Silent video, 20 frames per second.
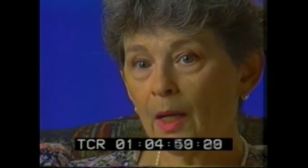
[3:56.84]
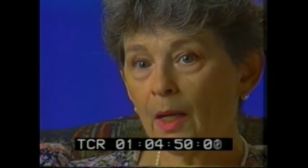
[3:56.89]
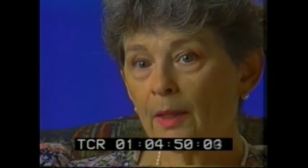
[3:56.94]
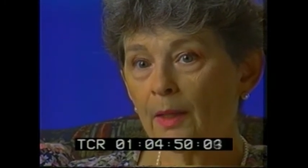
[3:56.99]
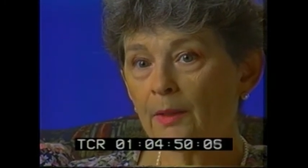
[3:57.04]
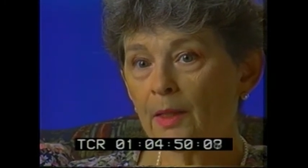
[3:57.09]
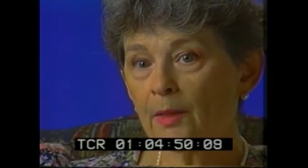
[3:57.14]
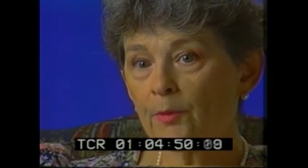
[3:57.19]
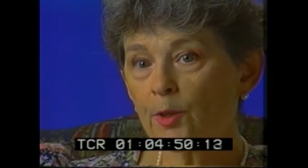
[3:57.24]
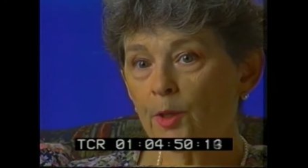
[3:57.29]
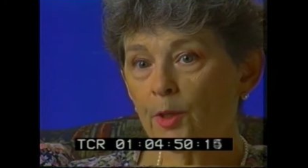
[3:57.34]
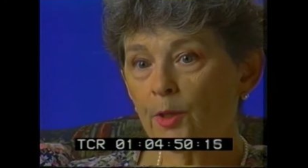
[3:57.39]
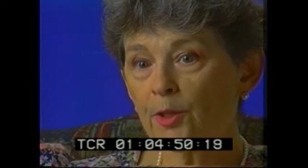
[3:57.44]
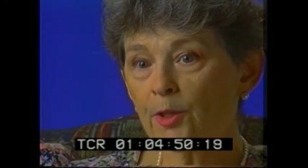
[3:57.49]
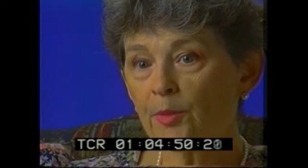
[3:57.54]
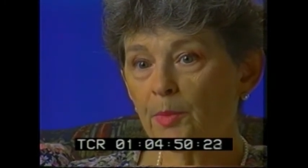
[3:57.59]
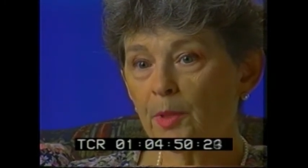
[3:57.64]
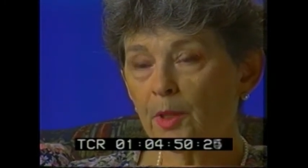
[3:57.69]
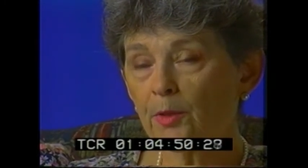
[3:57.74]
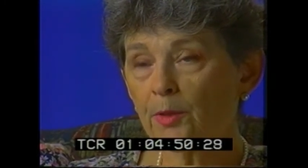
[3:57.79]
It never occurred to
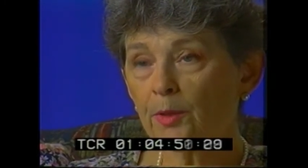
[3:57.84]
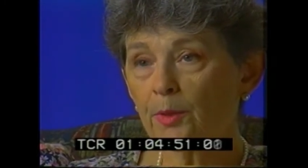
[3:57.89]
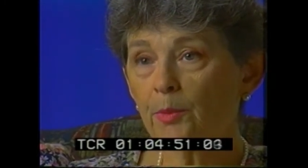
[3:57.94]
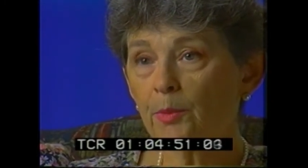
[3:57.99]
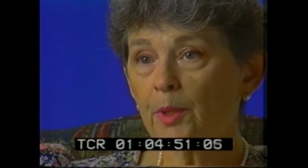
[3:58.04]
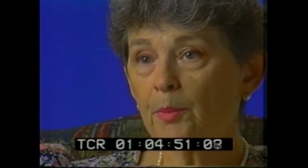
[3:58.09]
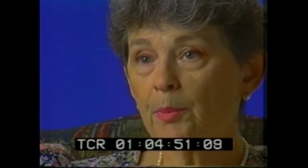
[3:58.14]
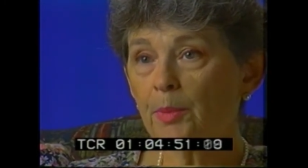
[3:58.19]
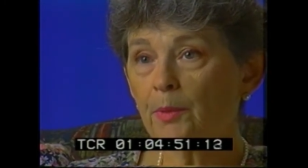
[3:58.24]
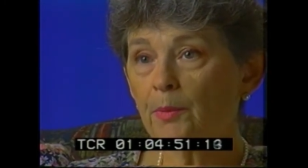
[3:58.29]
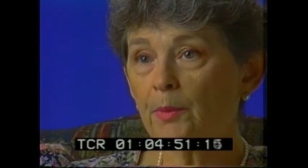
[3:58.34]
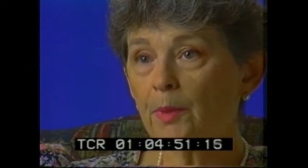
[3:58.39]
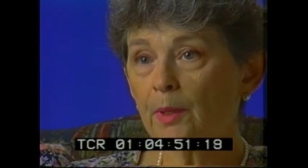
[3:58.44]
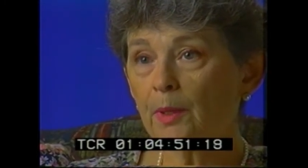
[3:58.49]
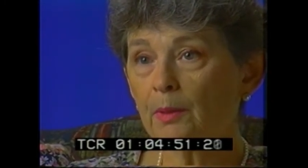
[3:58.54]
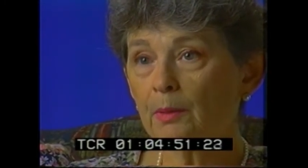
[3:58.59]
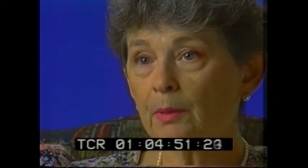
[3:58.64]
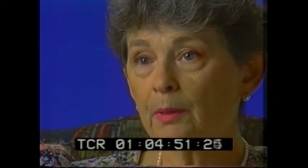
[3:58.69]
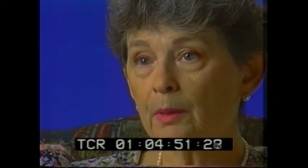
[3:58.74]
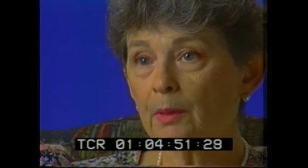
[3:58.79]
me that there would be
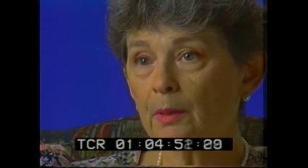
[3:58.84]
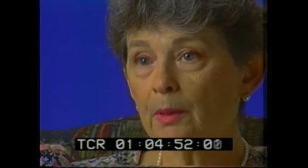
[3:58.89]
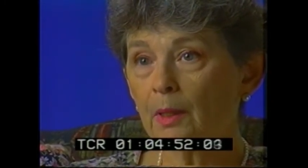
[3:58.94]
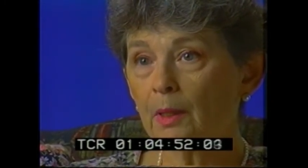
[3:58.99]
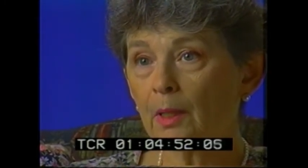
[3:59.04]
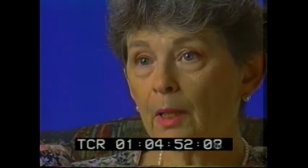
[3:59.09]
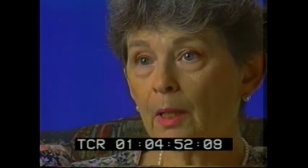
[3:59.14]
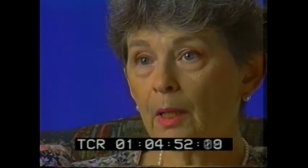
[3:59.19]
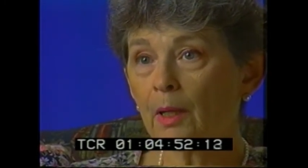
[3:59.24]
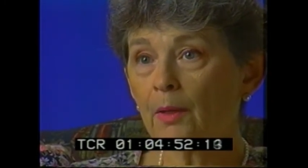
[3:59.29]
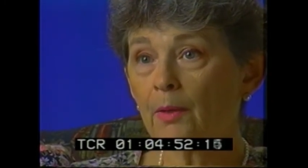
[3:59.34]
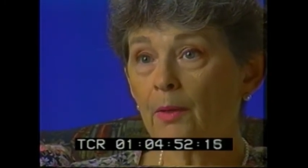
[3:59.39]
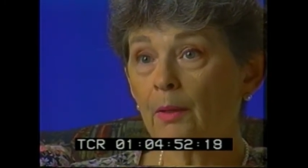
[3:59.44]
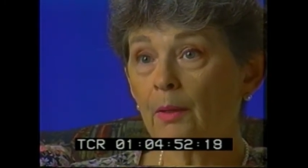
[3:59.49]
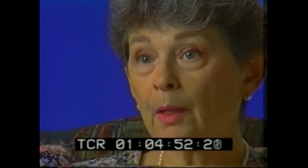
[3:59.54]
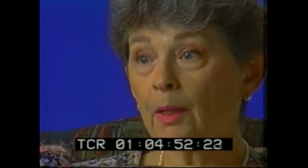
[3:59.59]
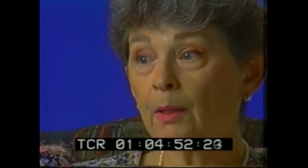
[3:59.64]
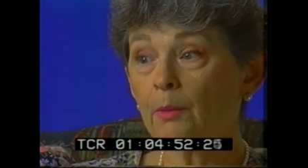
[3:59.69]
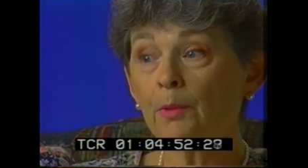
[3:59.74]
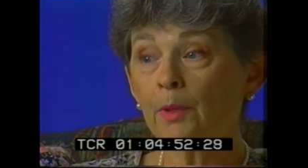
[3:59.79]
one.
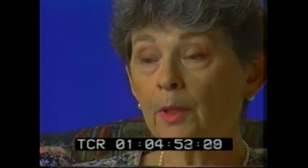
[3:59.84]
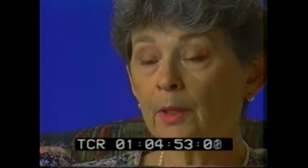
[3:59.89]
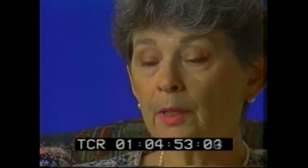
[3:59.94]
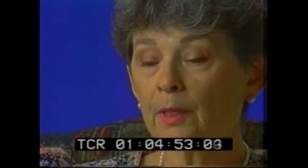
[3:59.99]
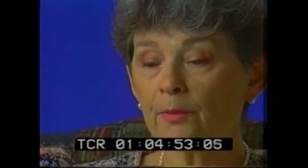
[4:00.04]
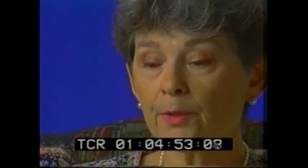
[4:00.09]
It really never